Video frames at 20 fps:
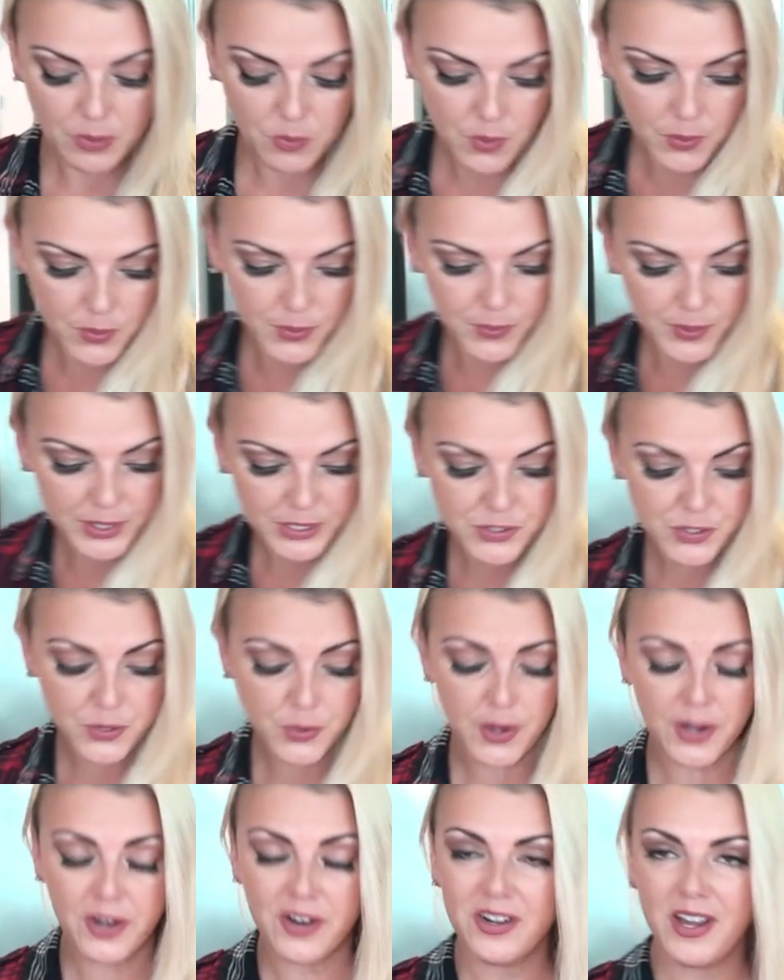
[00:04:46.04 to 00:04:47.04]
what I wanna do,
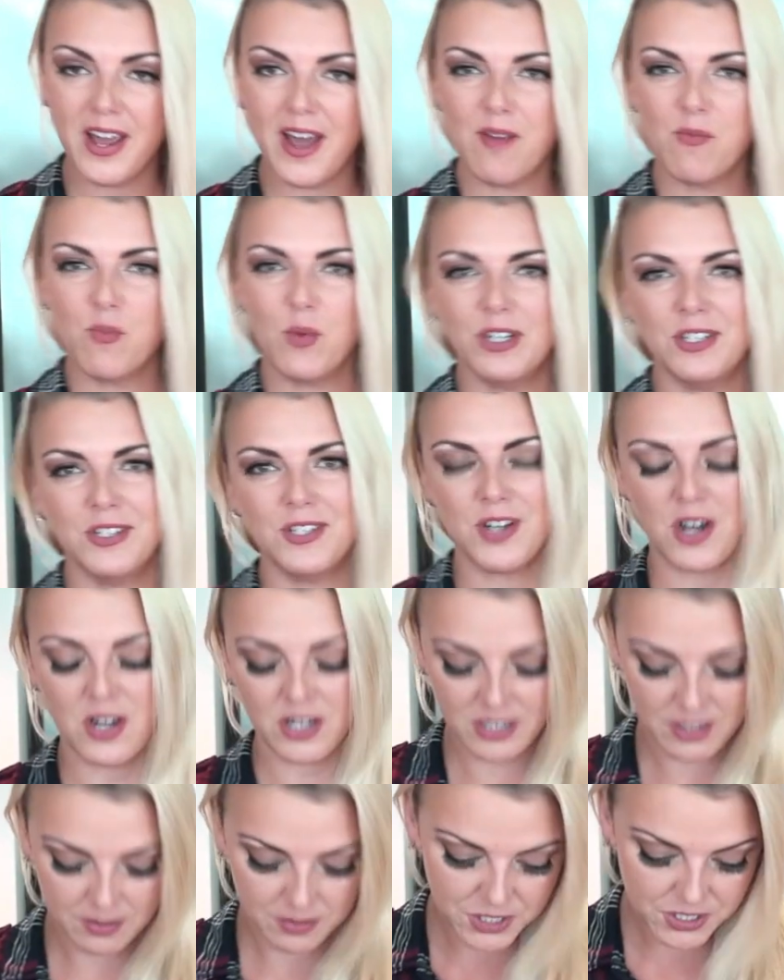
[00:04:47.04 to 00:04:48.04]
I already have one
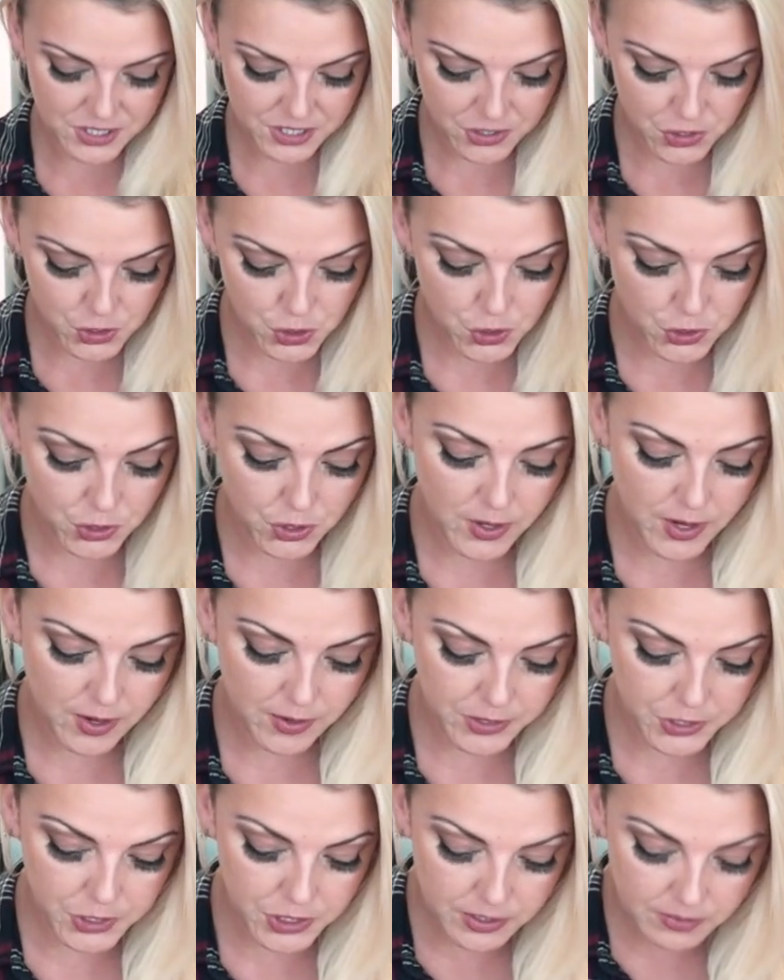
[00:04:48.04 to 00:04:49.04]
done. I'm just gonna show you how
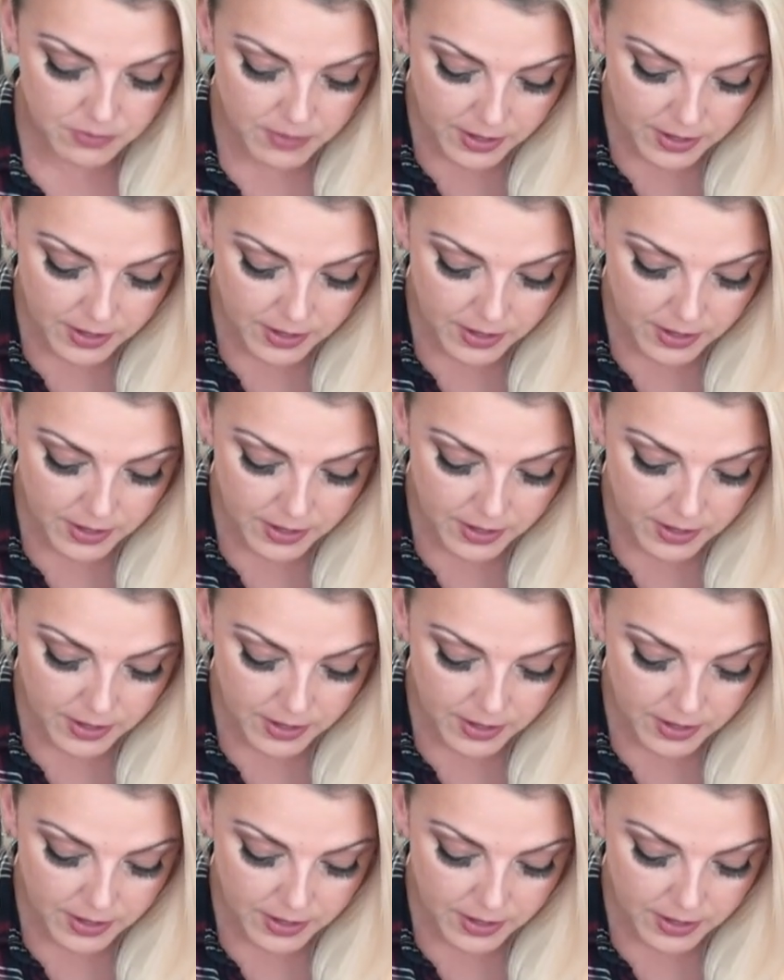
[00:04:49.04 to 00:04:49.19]
I achieve